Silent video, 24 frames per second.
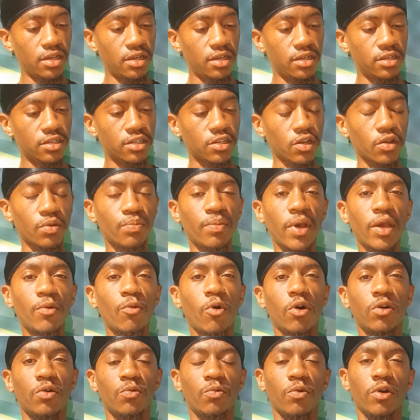So you may
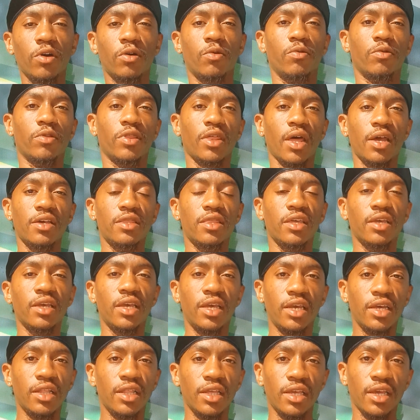want to work with like the
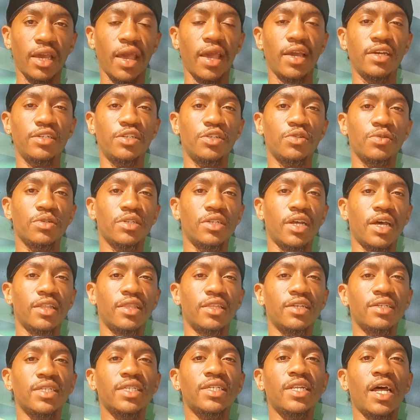healing angels at
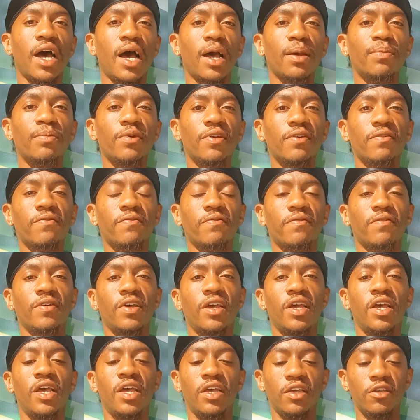this time if
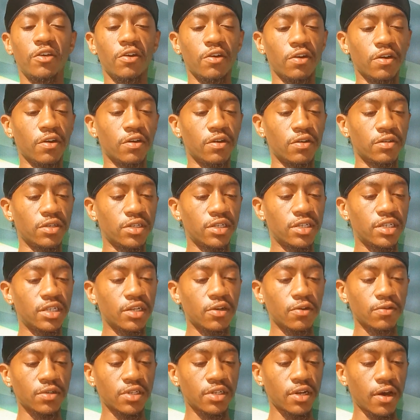you're
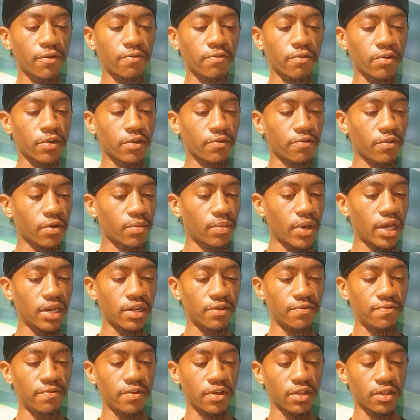still suffering from any
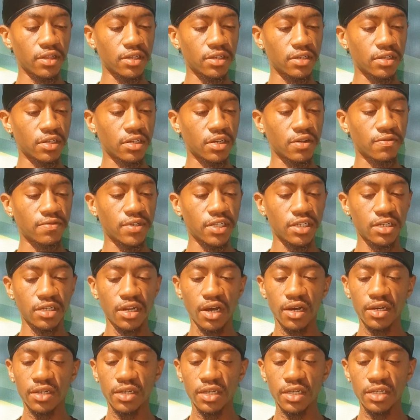feelings of
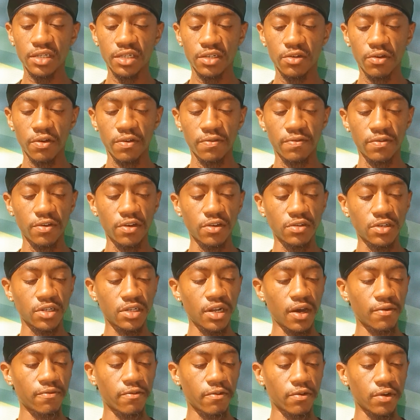stuckness, or if you're
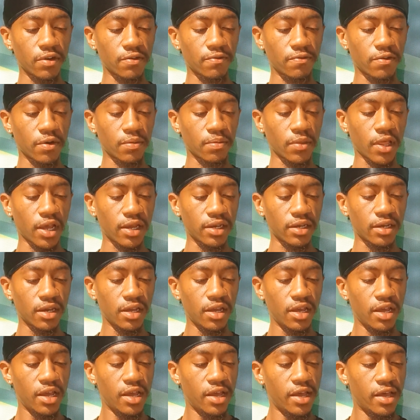suffering from like
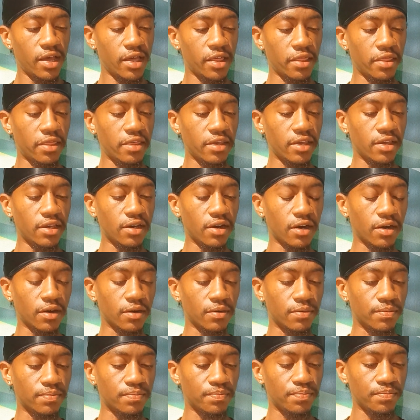
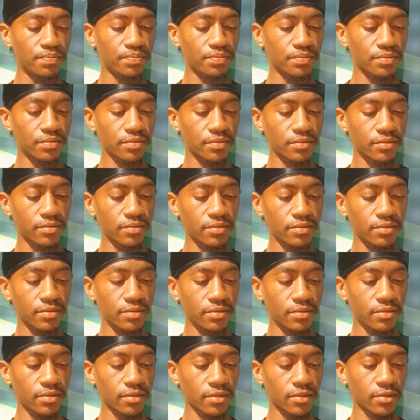the
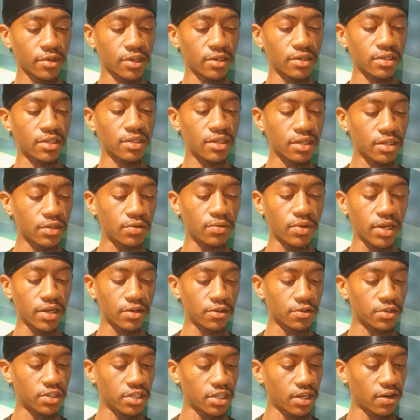continued
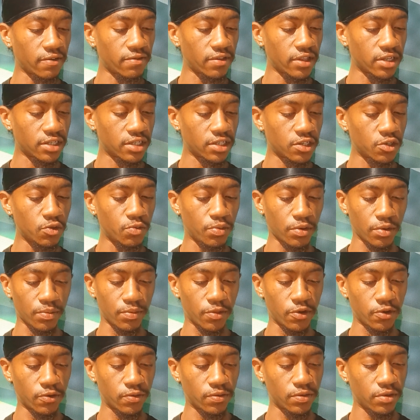energy of this super
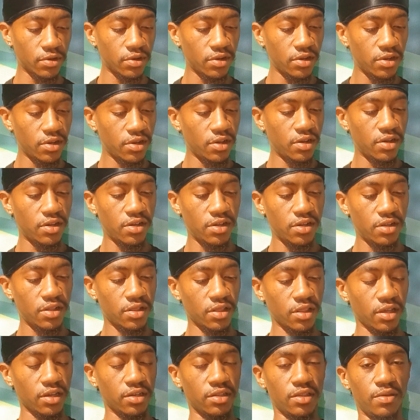moon,
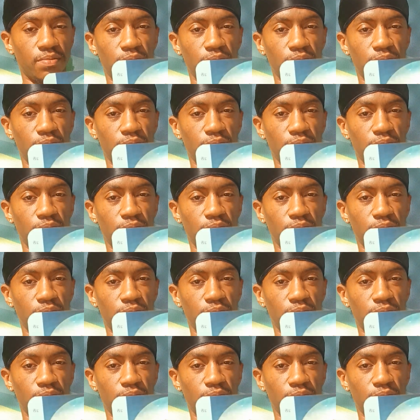like the